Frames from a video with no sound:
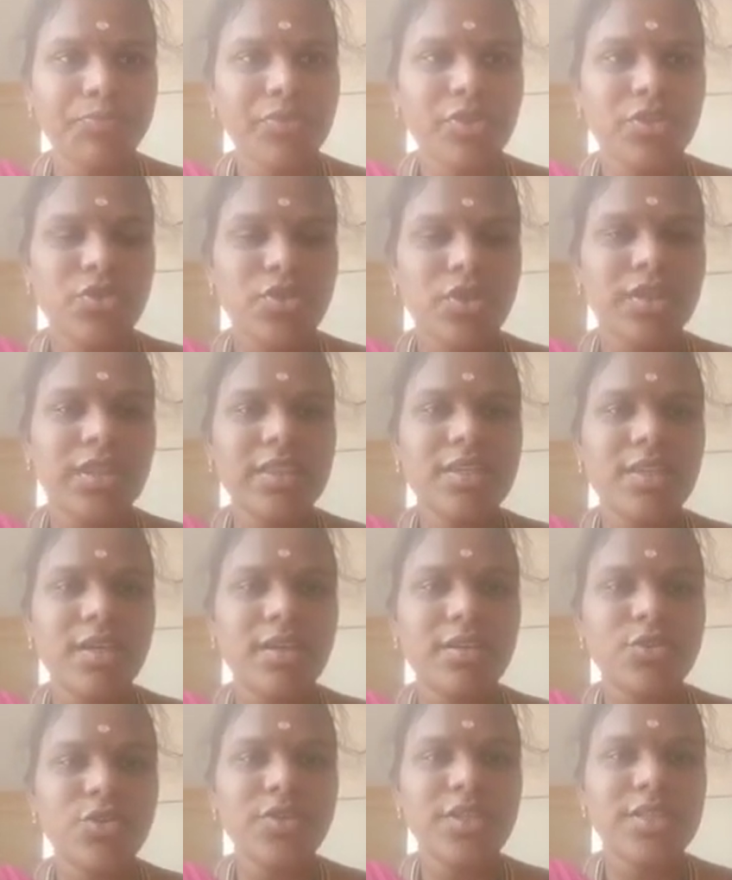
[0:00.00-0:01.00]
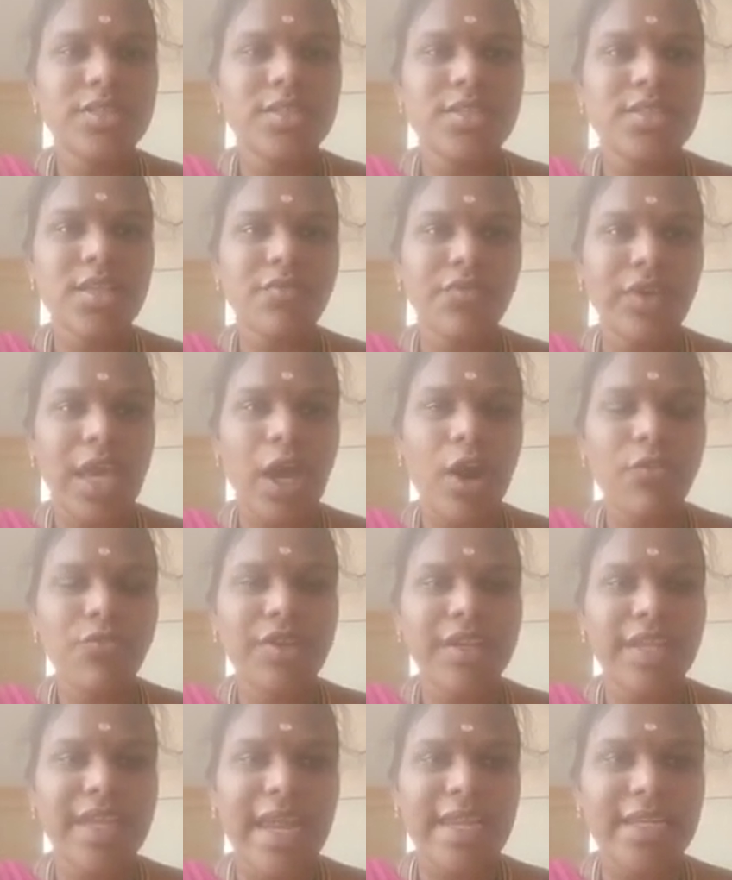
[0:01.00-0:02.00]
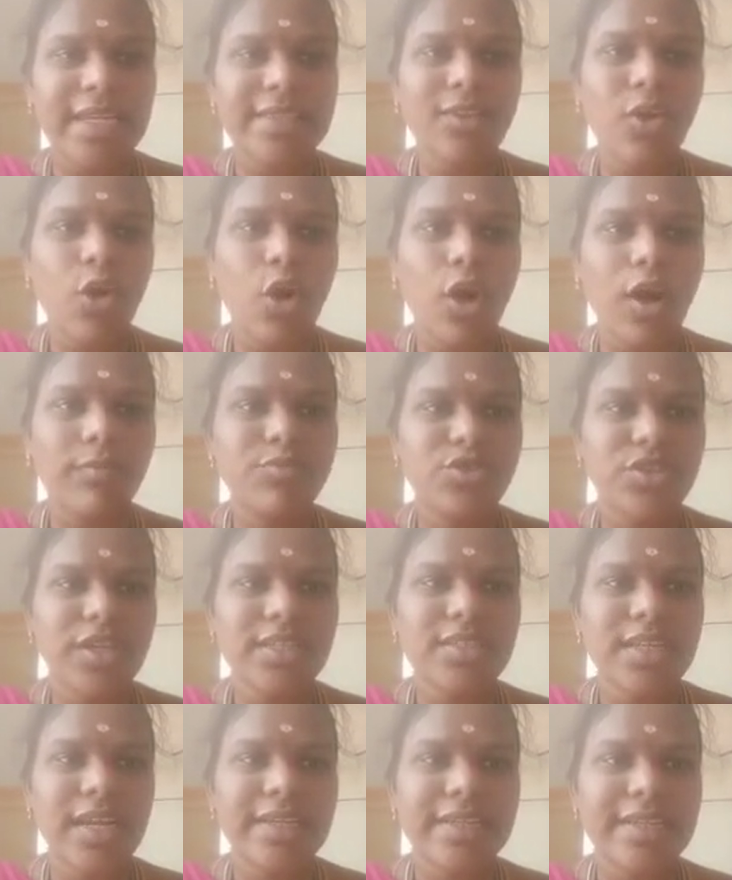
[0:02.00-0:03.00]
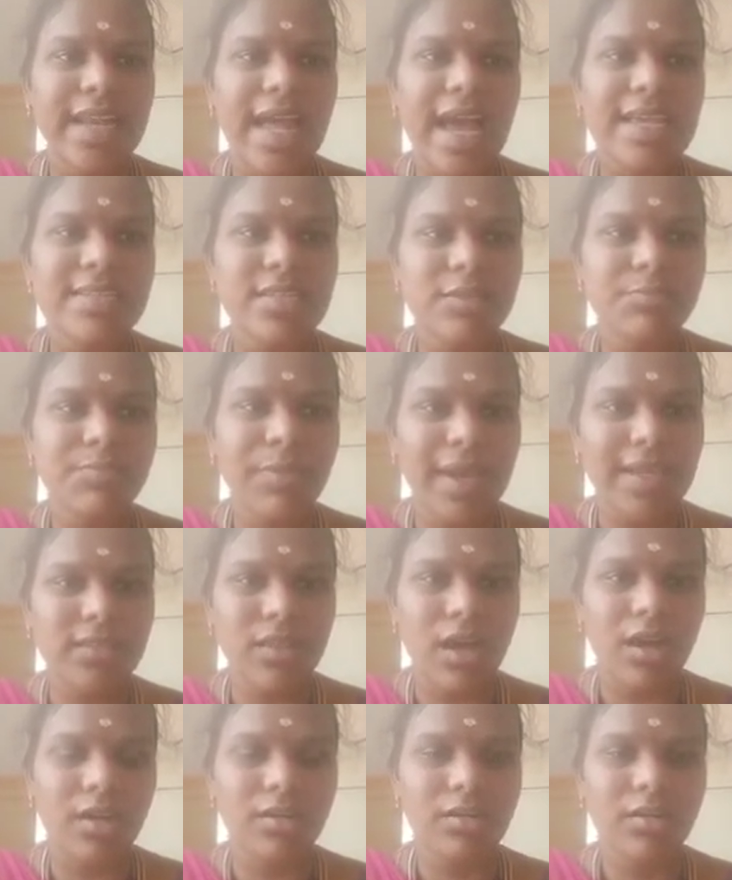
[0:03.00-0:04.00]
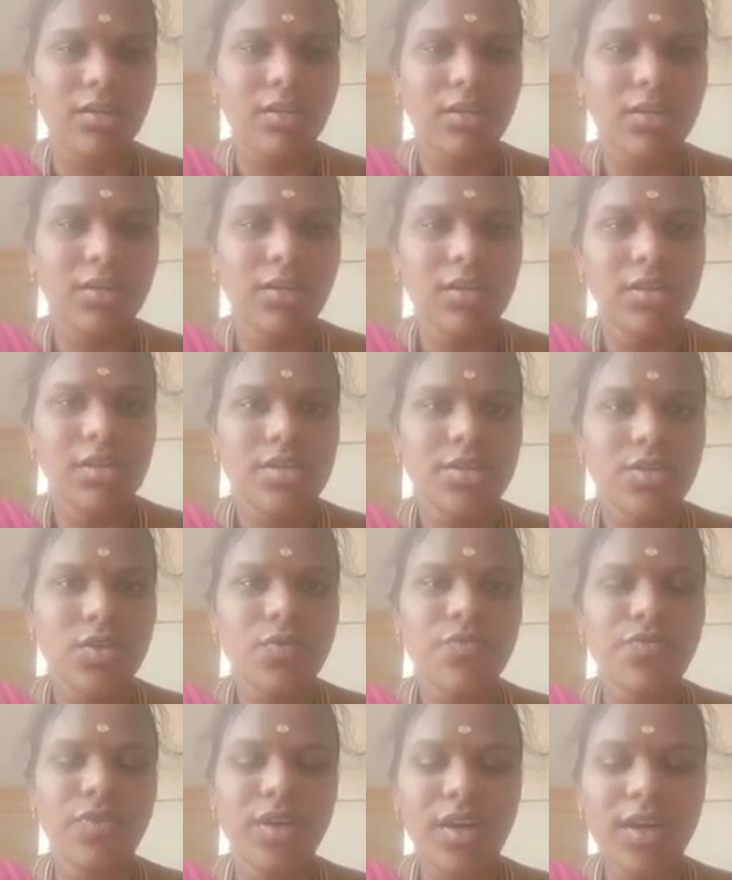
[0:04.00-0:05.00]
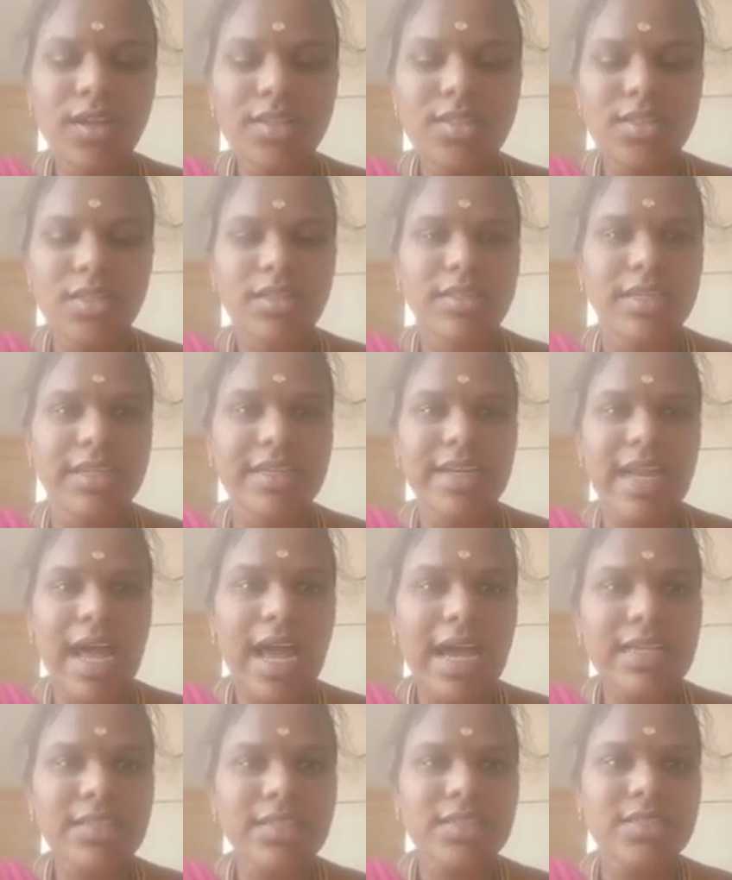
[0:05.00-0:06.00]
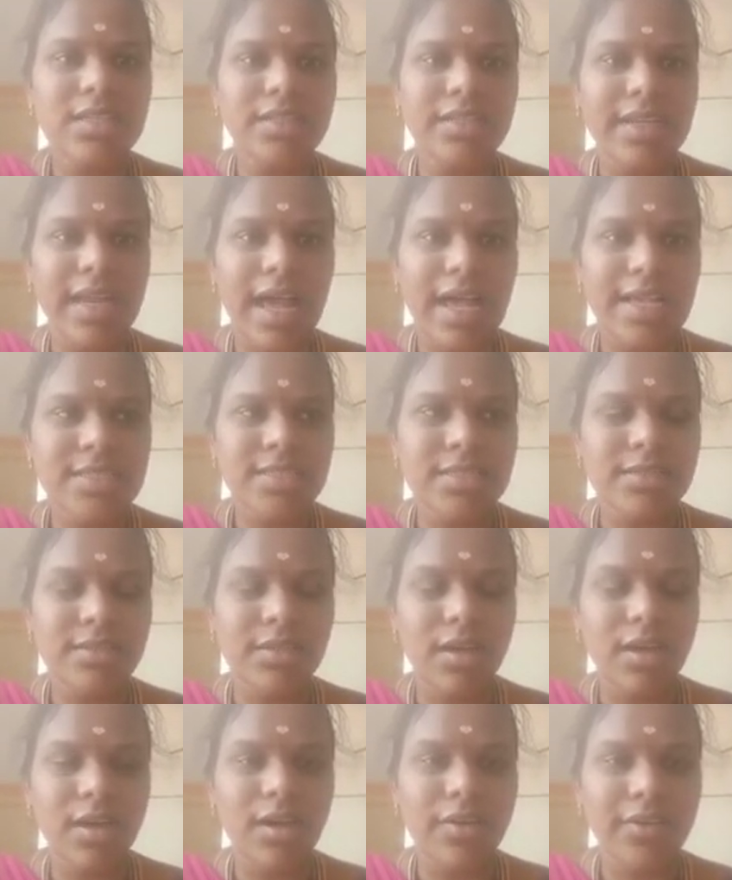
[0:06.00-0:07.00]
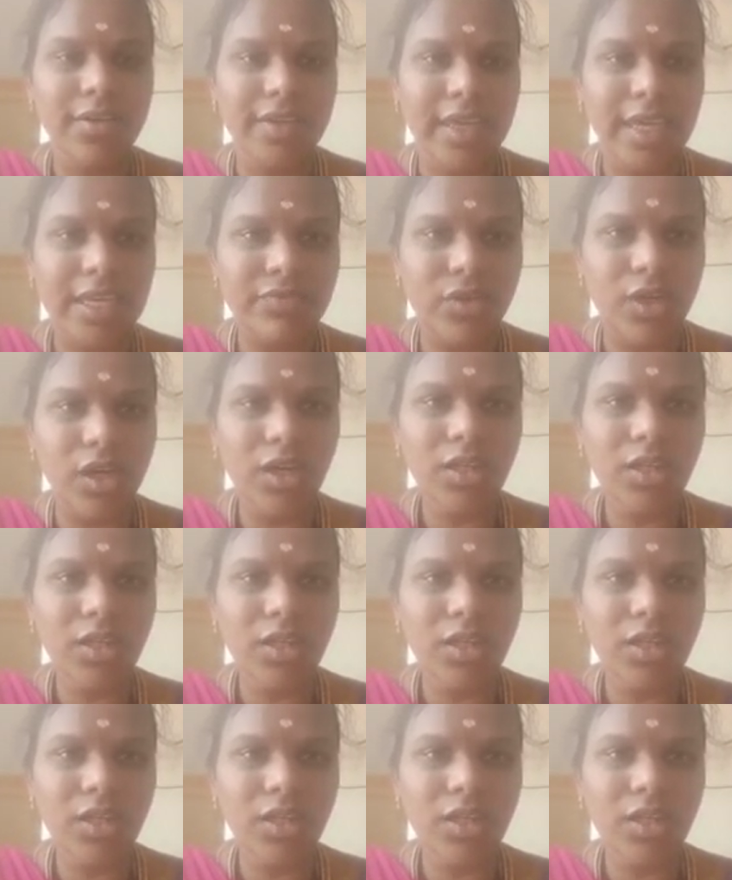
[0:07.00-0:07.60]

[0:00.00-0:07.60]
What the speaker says: So this is the way of creating the object and a class in Python. So first, the class is in class keyword.